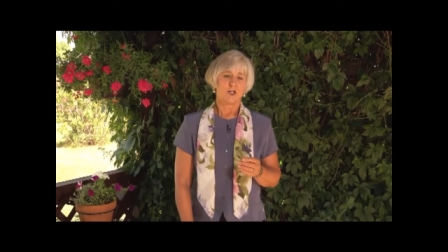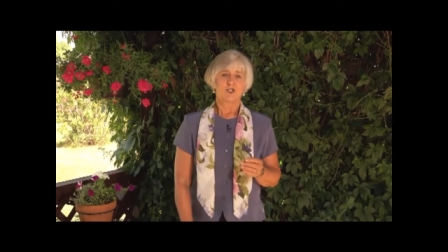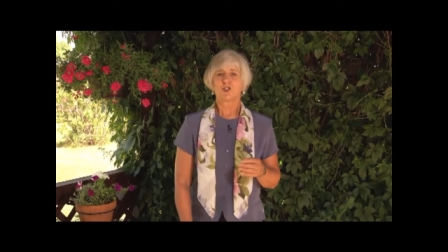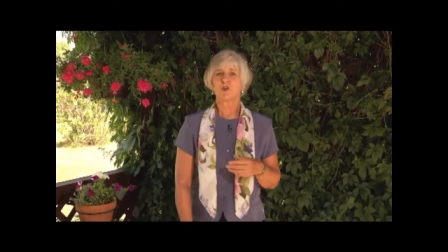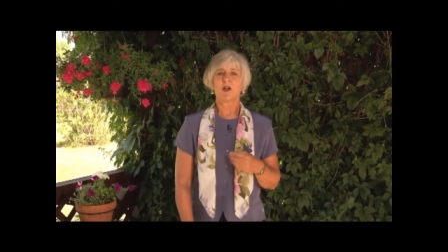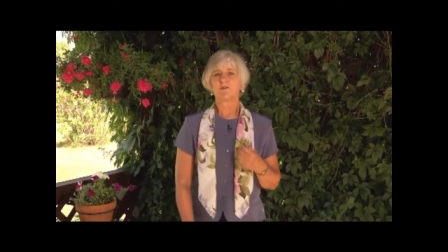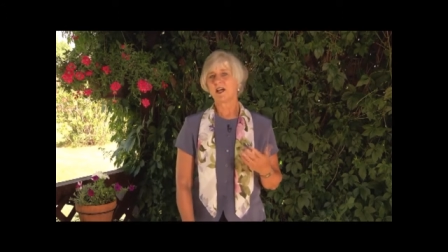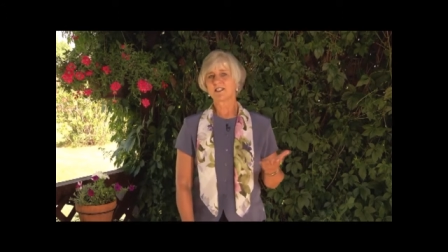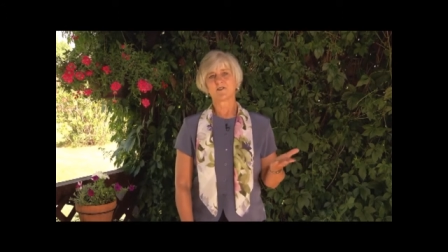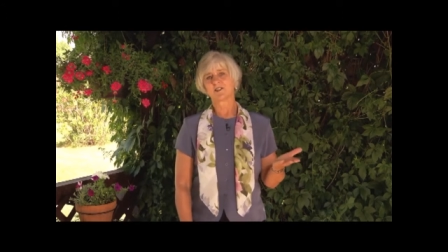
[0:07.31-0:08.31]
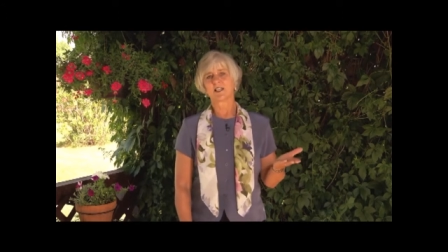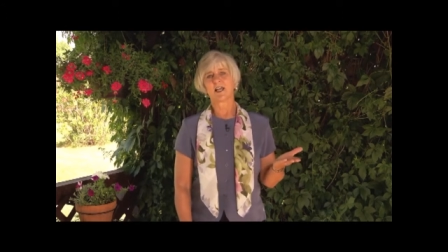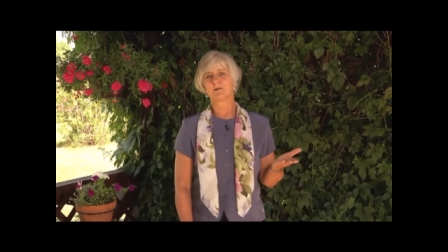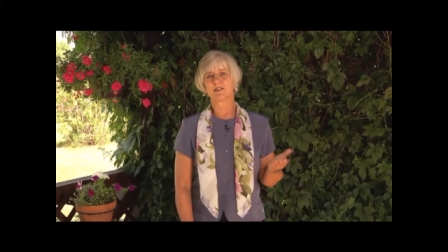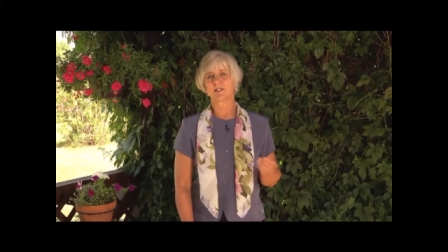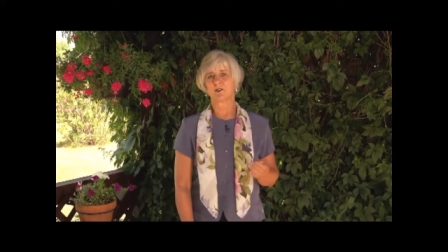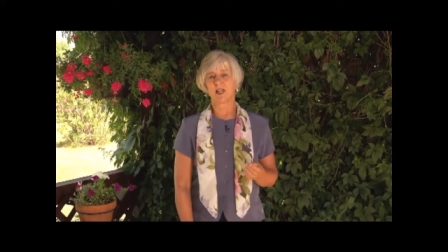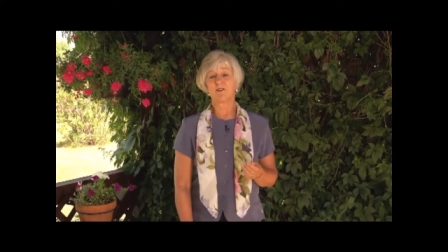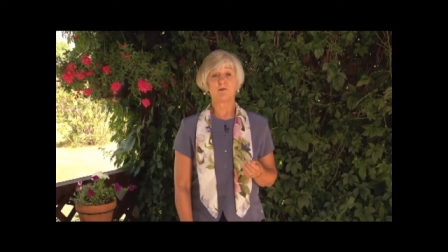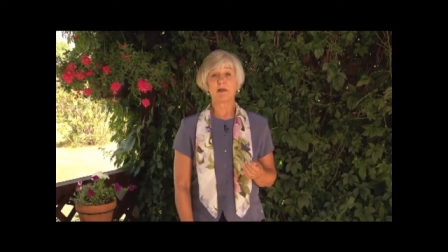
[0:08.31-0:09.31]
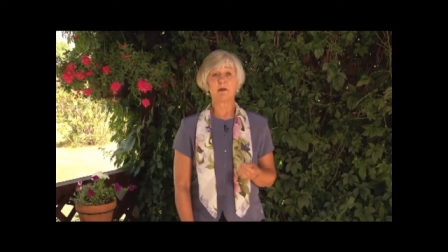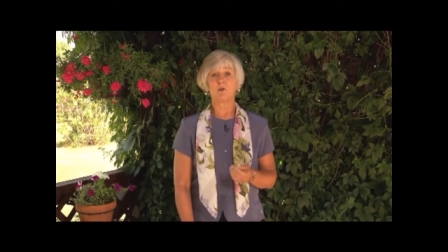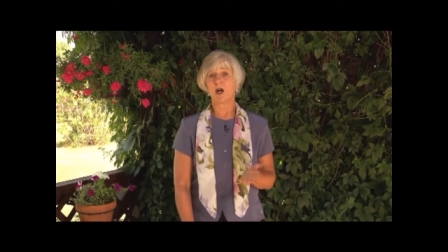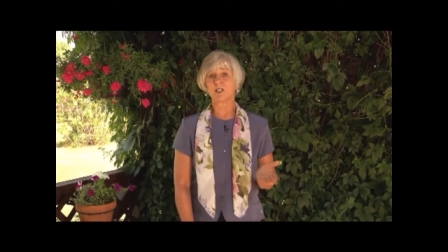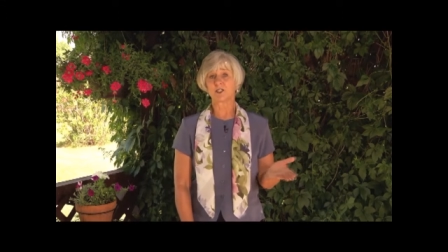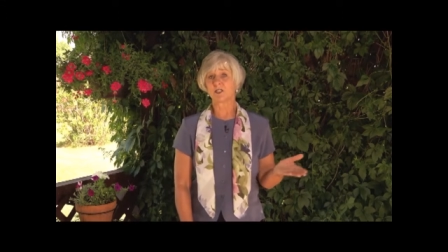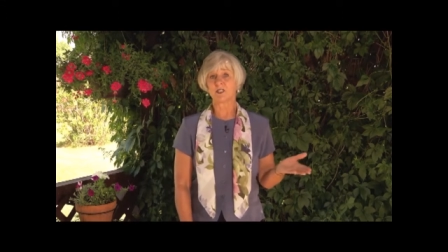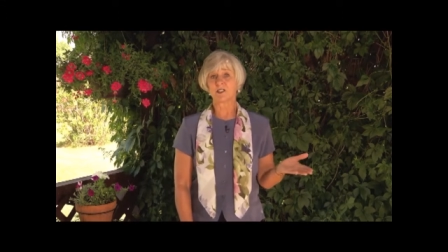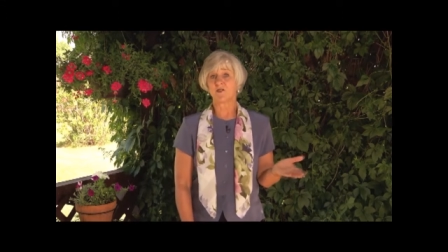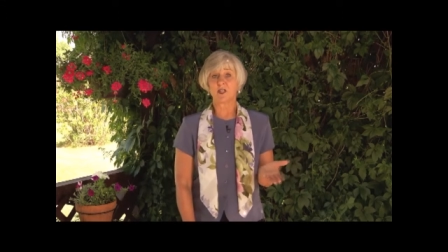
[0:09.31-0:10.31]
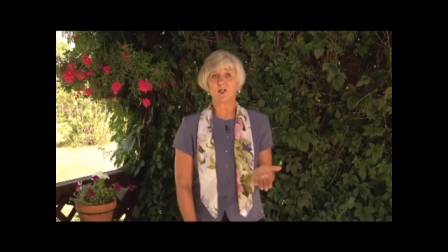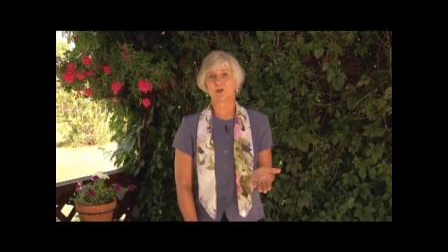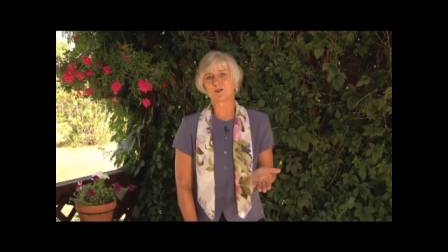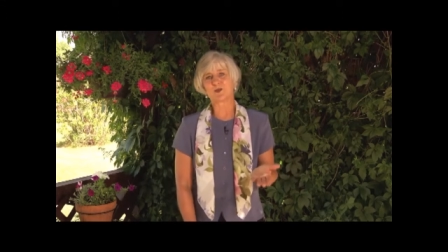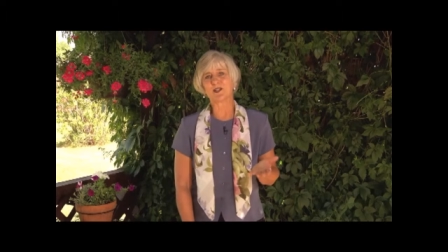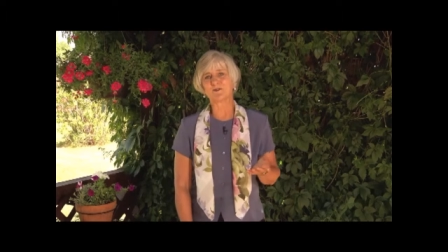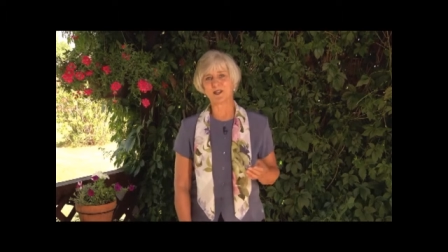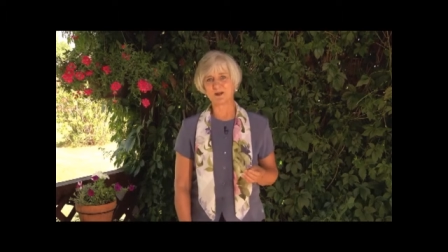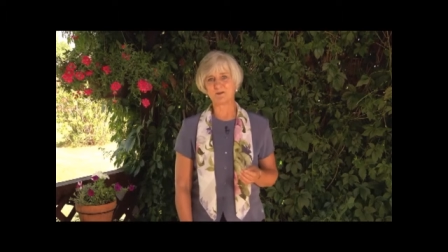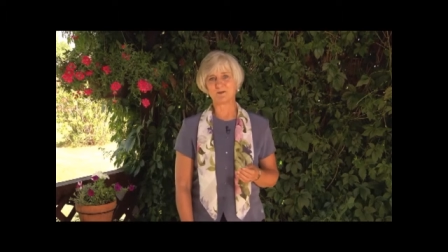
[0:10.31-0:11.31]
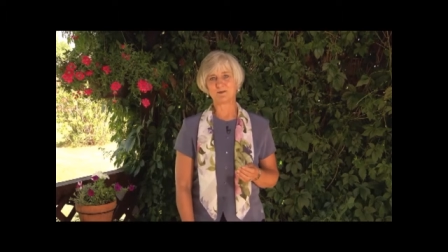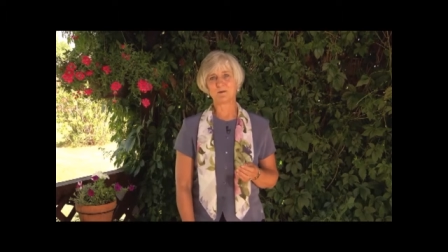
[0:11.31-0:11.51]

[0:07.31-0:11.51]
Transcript: Sure, you have lots of assignments in your life. Maybe watching this video is one of them.